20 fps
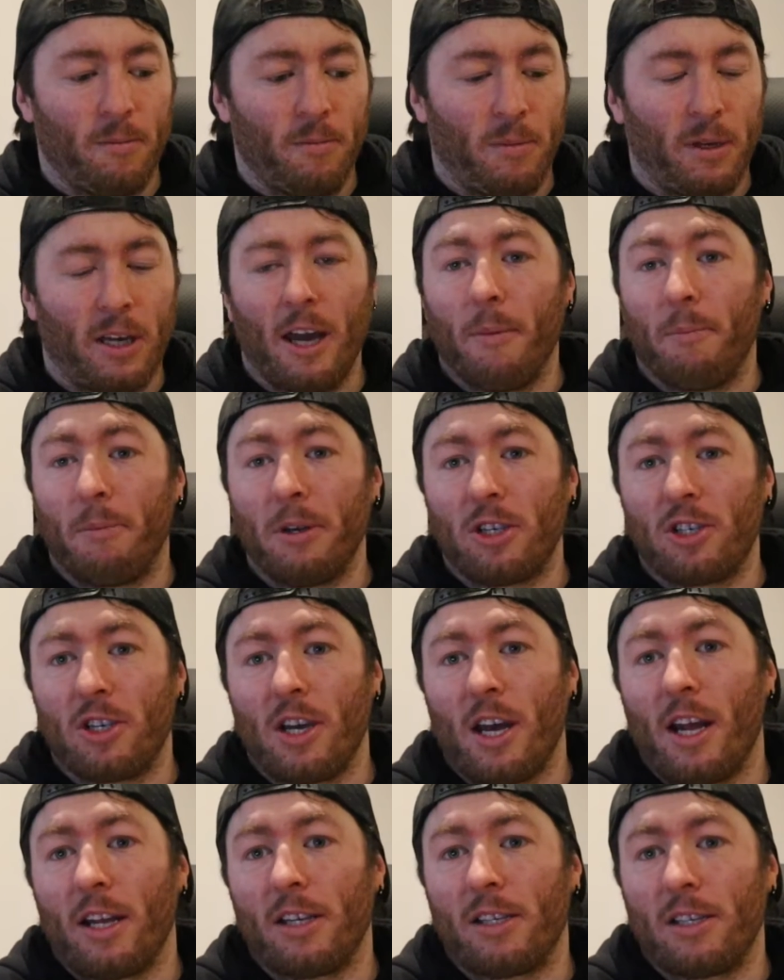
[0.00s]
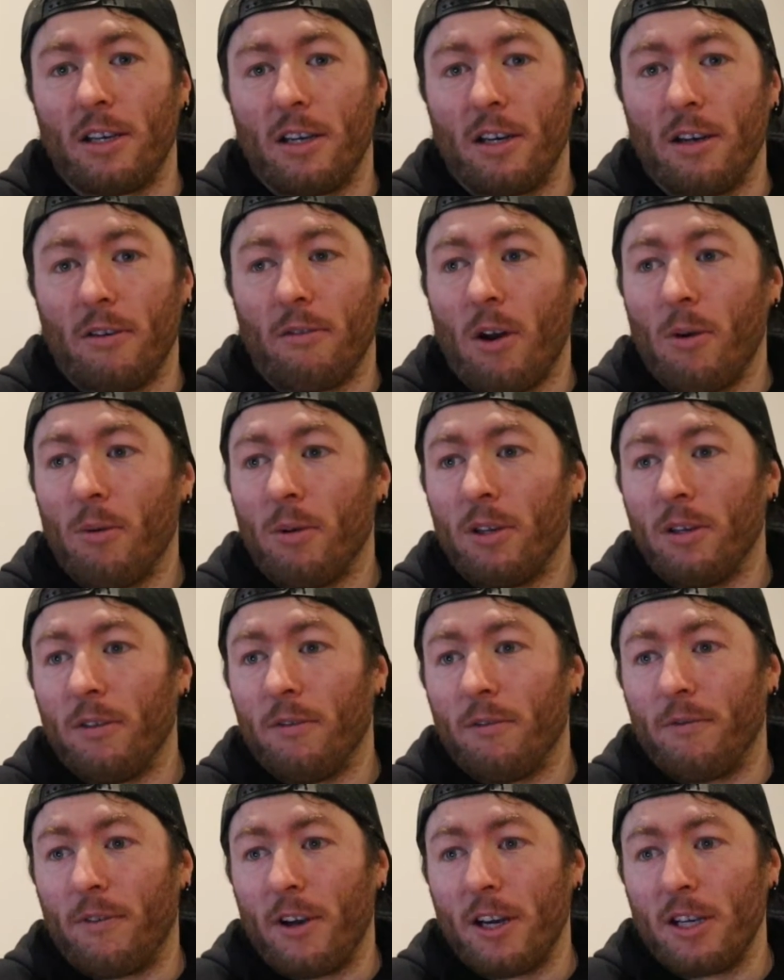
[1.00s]
But yeah, big shout out to Rowan
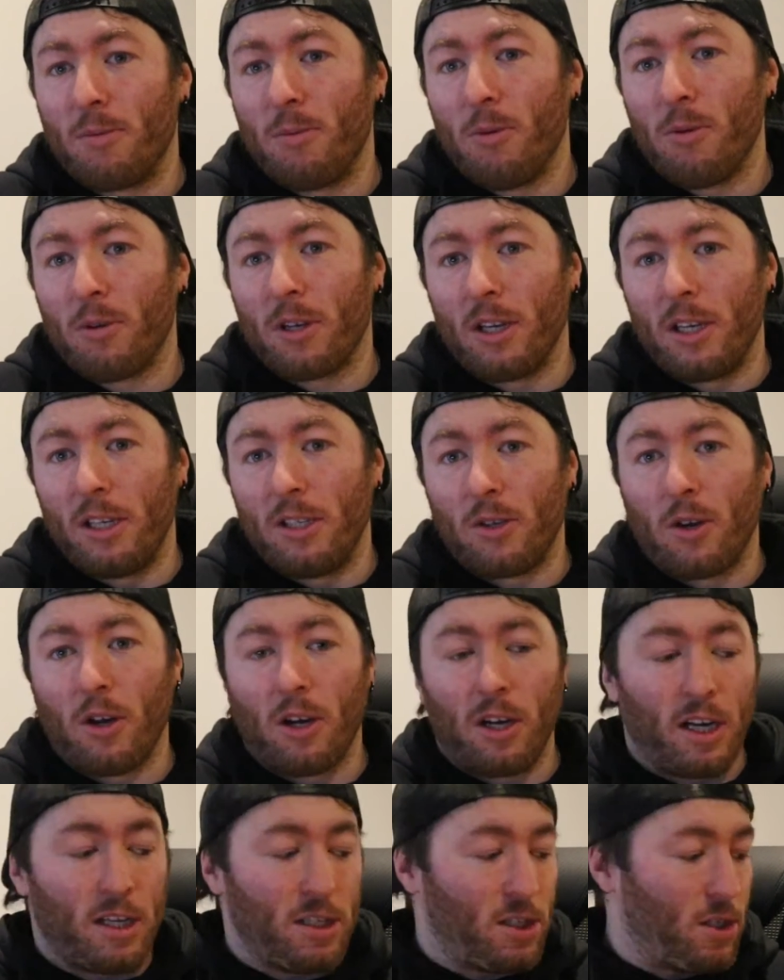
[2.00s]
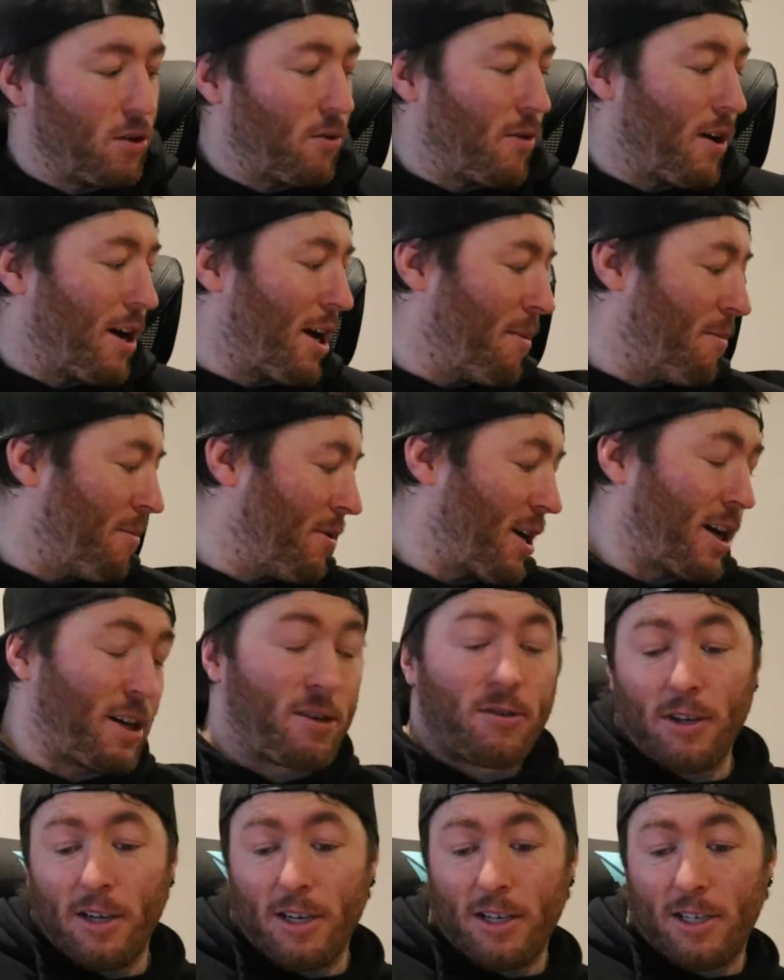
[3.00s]
on Facebook. He's got an Instagram. He
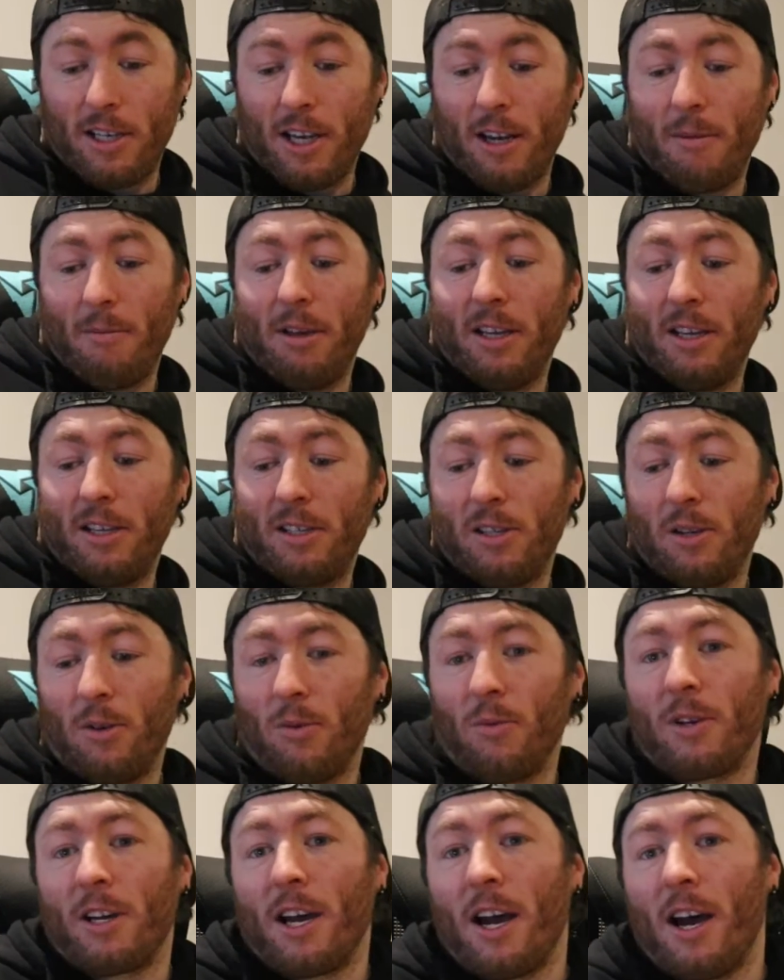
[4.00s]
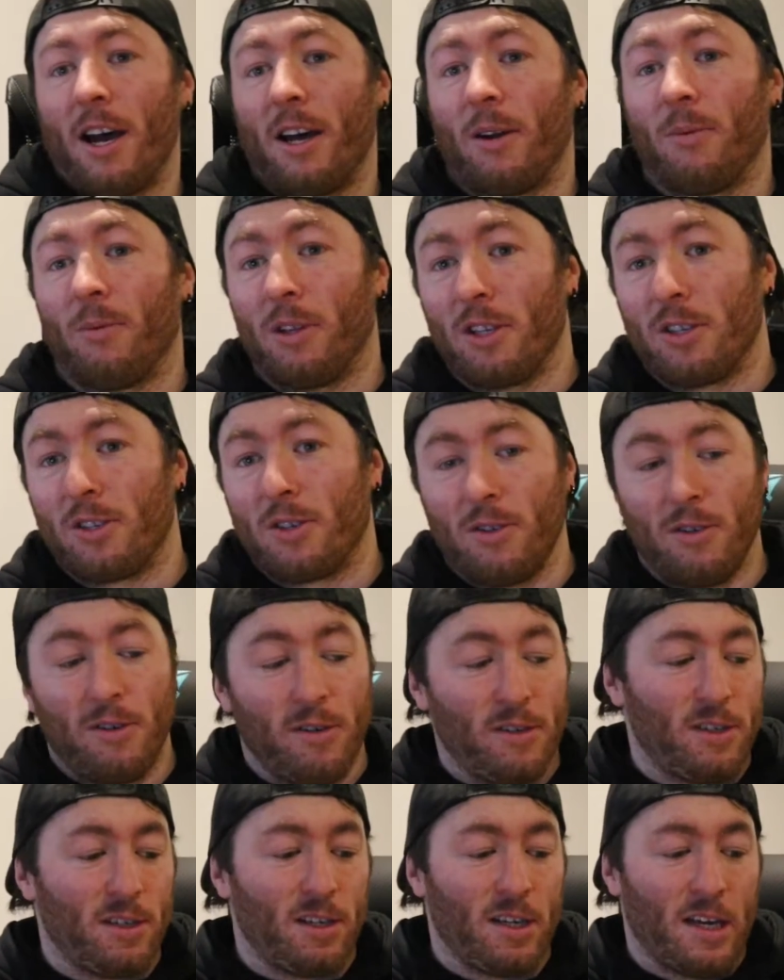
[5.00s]
actually sent me this little card with the
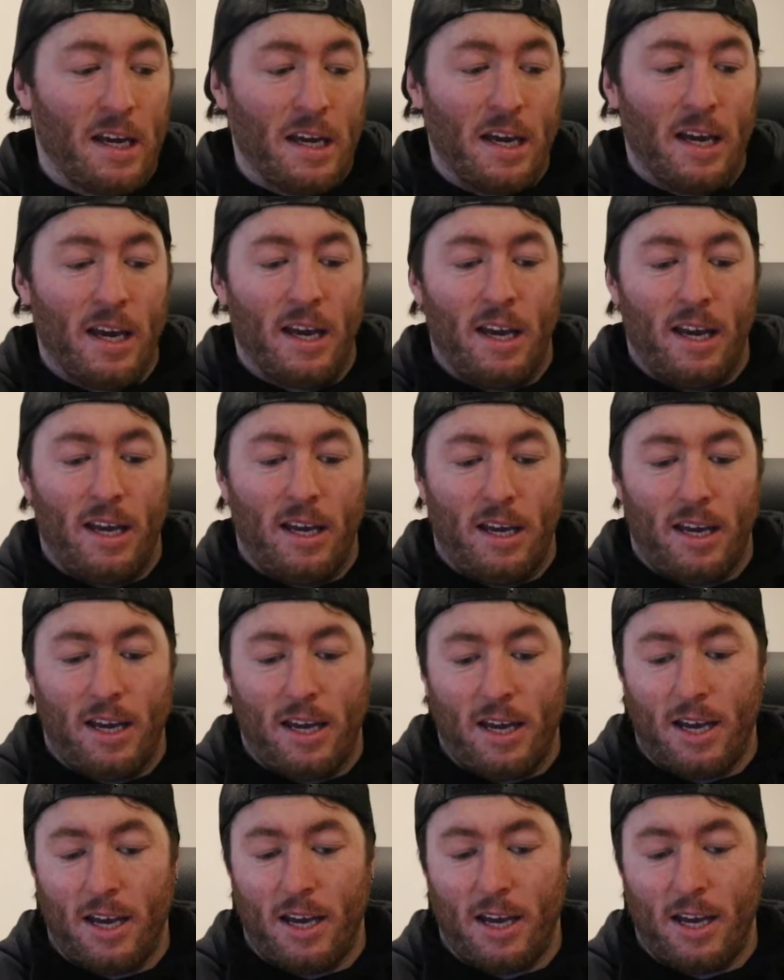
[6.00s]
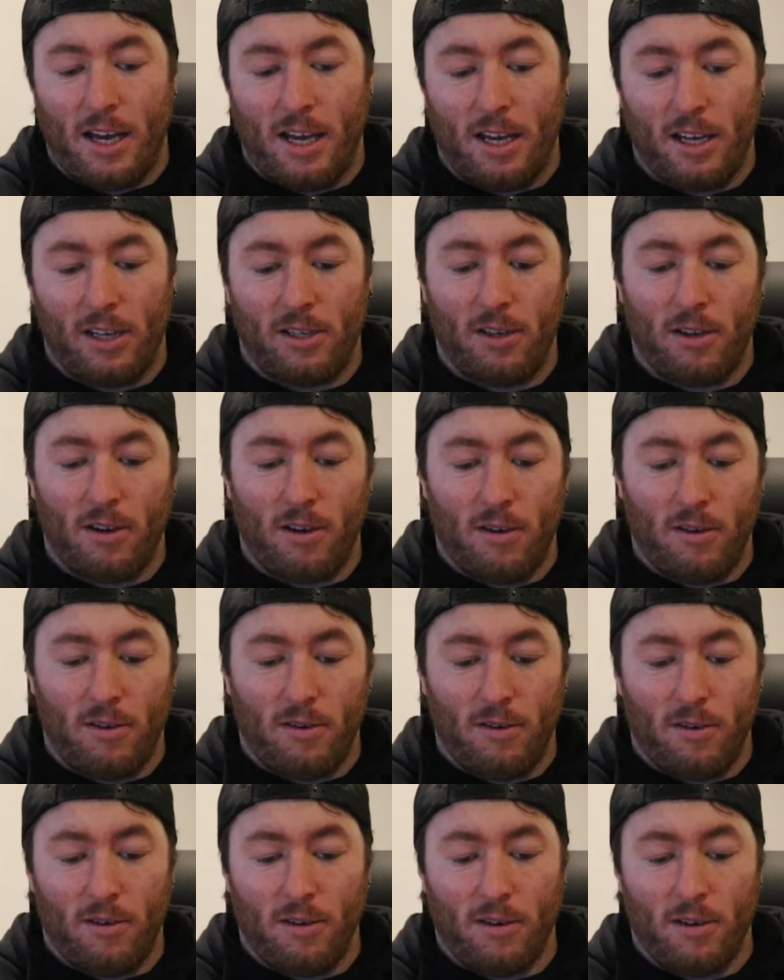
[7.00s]
shoes.
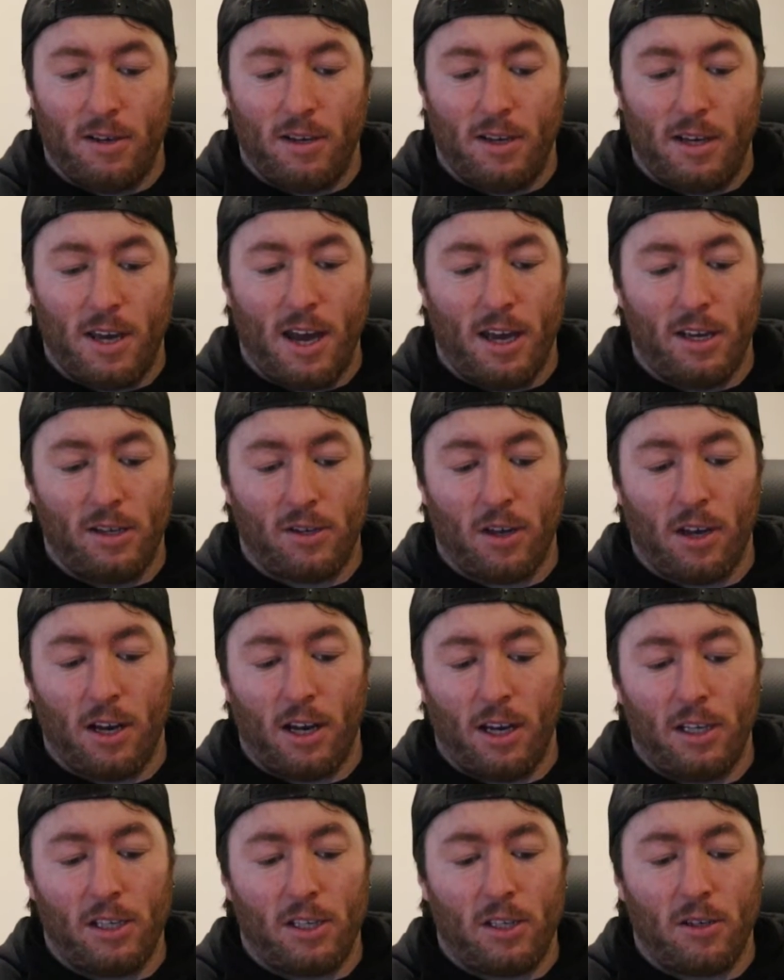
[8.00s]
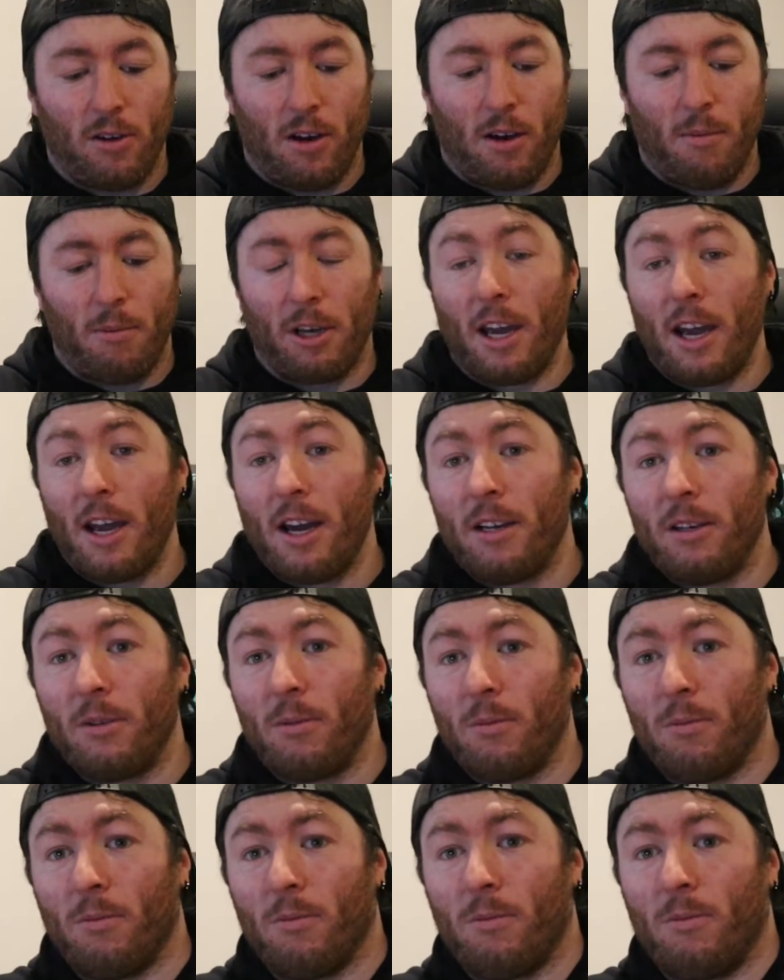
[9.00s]
So yeah, he's got an Instagram account,
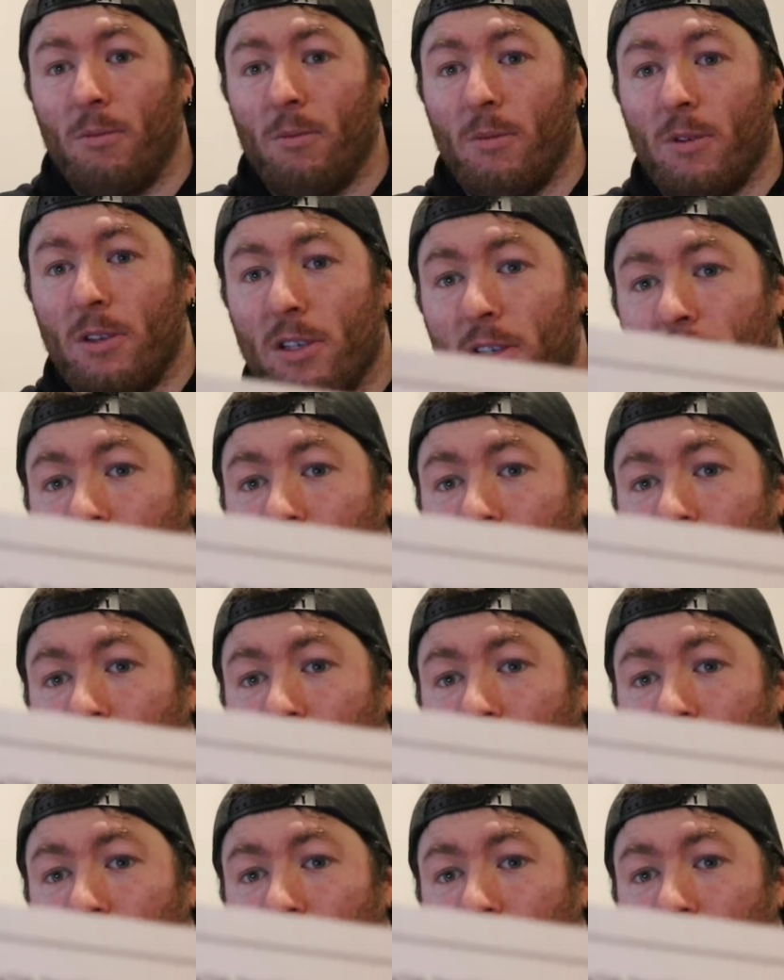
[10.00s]
which